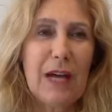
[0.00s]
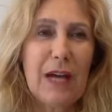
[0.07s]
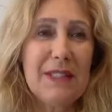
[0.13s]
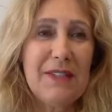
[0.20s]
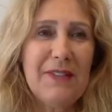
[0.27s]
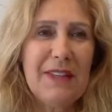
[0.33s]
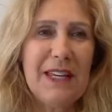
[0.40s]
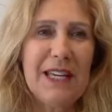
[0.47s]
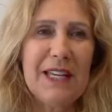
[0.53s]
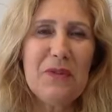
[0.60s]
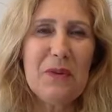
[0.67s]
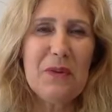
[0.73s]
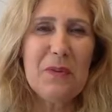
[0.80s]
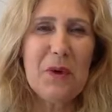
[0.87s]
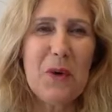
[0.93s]
I'm Sveta
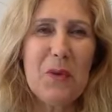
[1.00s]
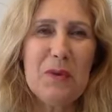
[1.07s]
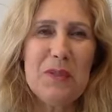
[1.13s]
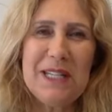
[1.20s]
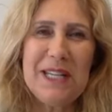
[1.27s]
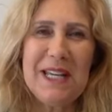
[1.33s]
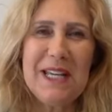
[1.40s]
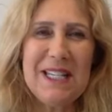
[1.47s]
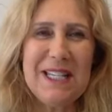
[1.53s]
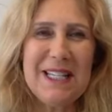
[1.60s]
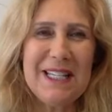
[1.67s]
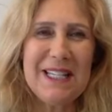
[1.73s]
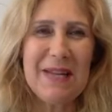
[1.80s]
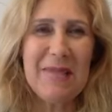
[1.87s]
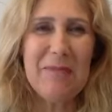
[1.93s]
from
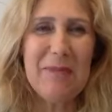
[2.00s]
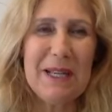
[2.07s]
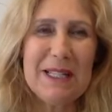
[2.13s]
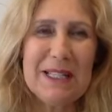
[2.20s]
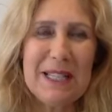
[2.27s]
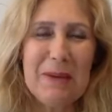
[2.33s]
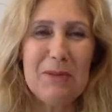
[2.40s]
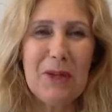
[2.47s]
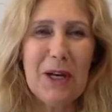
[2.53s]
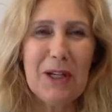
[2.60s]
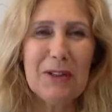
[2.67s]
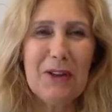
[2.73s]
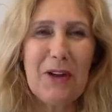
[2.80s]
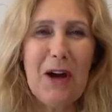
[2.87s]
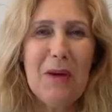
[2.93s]

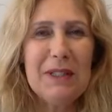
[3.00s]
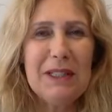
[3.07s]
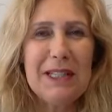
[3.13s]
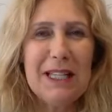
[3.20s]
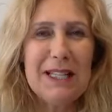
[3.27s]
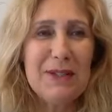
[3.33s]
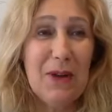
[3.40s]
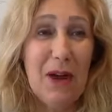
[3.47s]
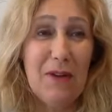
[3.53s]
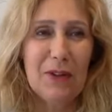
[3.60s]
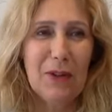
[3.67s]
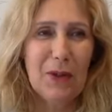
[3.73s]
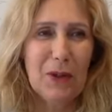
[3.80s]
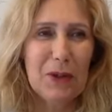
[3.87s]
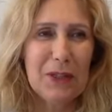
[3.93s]
homestagingstepbystep.com in case you
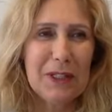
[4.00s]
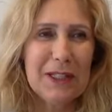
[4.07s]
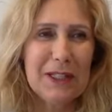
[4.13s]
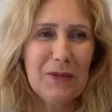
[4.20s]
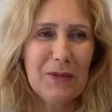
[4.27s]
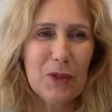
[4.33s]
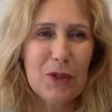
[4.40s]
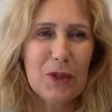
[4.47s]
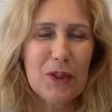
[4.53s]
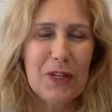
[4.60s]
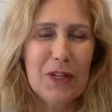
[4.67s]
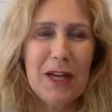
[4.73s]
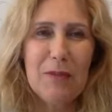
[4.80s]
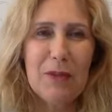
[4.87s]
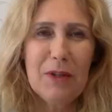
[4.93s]
haven't heard it the first
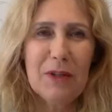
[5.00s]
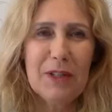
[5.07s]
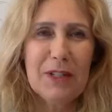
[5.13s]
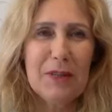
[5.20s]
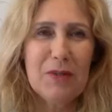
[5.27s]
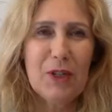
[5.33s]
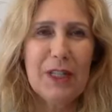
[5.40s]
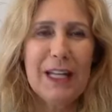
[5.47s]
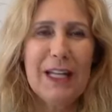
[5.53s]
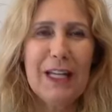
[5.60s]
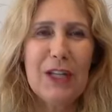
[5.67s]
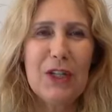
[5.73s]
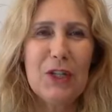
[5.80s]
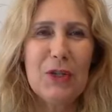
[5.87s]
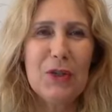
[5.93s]
time because I'm still
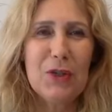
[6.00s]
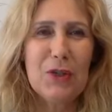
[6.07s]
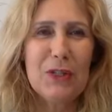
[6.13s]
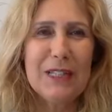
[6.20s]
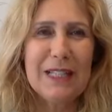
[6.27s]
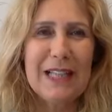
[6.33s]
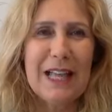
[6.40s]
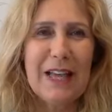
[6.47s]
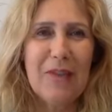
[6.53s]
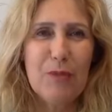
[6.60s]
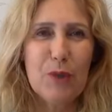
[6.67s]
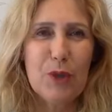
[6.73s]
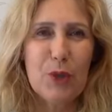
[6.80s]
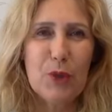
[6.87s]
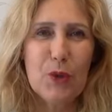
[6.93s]
getting used to this life
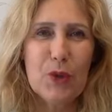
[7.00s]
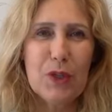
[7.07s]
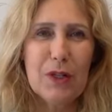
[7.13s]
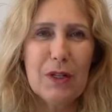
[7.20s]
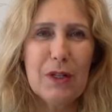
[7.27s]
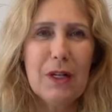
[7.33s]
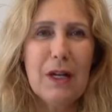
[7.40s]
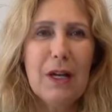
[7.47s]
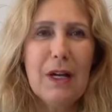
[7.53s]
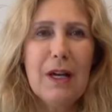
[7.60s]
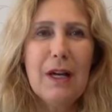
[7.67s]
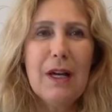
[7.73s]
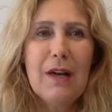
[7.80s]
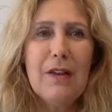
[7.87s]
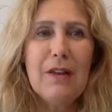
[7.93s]
producer
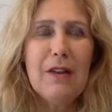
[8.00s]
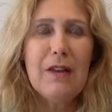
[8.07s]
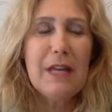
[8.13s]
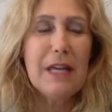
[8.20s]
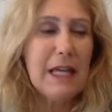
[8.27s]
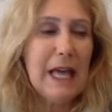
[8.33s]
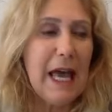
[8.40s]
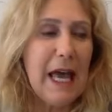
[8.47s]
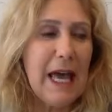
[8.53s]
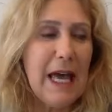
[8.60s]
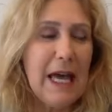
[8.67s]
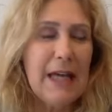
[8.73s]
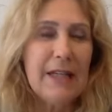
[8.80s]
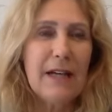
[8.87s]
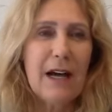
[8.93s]
thing,
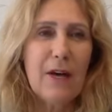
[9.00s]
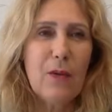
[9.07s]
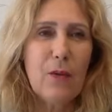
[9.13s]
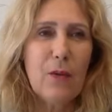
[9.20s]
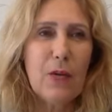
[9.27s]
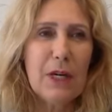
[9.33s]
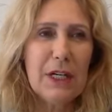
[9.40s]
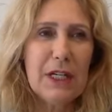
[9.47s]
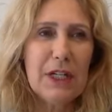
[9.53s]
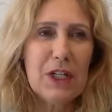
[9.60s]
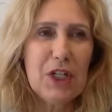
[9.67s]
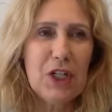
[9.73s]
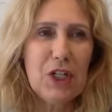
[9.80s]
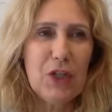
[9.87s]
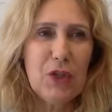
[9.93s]
and I wanted
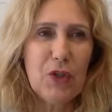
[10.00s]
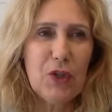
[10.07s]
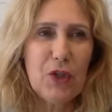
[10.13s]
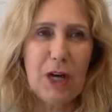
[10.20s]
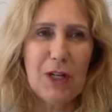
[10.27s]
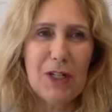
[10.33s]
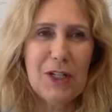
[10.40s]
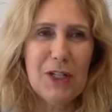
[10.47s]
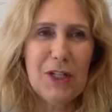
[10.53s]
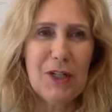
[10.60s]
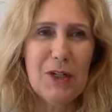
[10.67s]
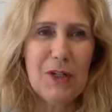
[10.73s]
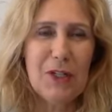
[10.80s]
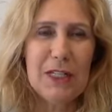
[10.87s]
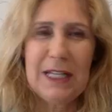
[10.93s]
to talk to
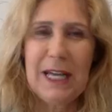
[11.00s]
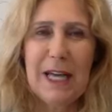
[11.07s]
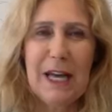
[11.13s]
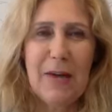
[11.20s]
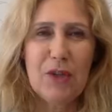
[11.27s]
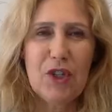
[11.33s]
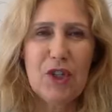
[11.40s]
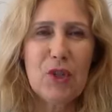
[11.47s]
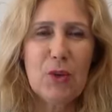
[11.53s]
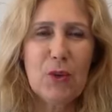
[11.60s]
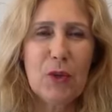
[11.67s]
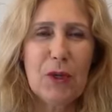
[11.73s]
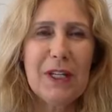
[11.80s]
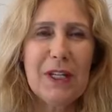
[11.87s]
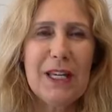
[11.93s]
you today. I was just
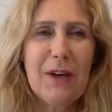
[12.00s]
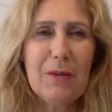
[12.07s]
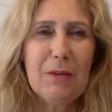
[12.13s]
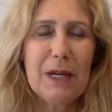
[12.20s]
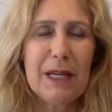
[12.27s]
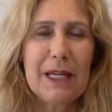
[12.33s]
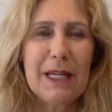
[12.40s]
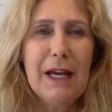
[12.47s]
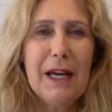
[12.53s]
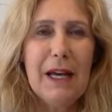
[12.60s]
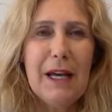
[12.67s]
working on my